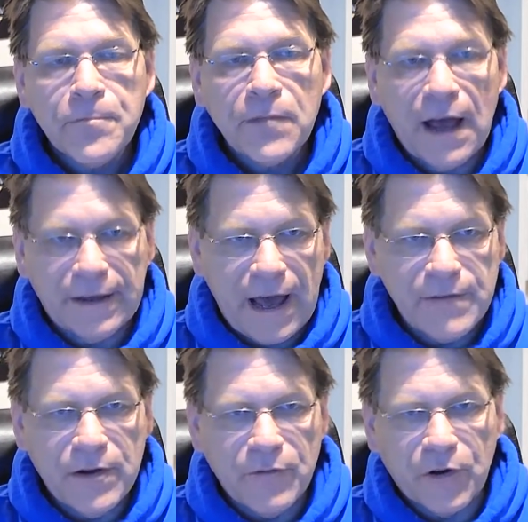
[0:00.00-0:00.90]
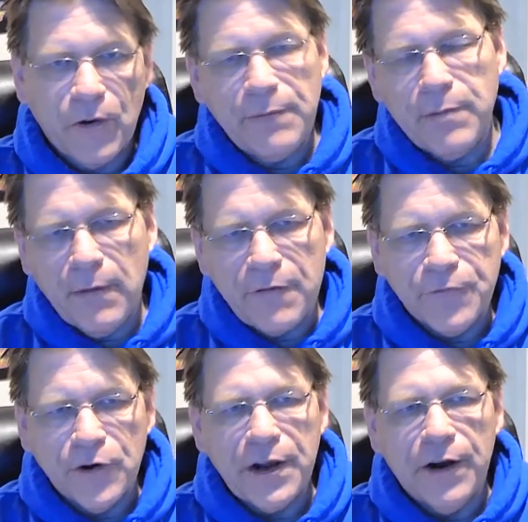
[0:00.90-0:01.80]
Heck, I even have a crate by my
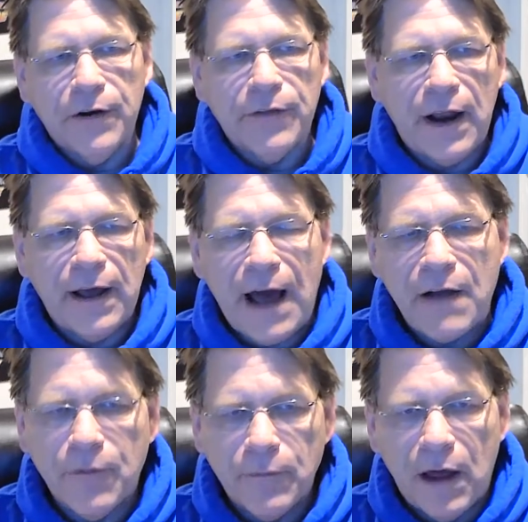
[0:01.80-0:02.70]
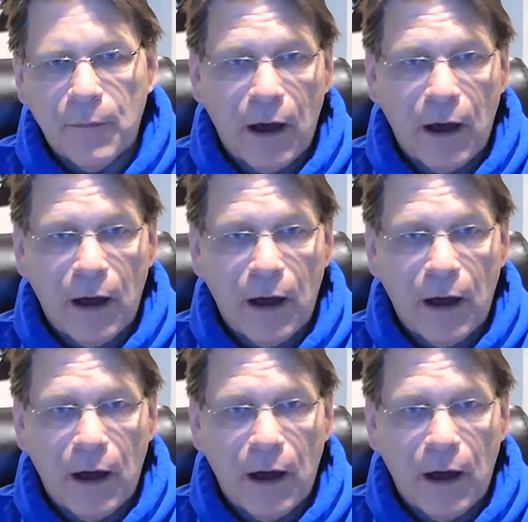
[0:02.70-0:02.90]
foot here that I got from them.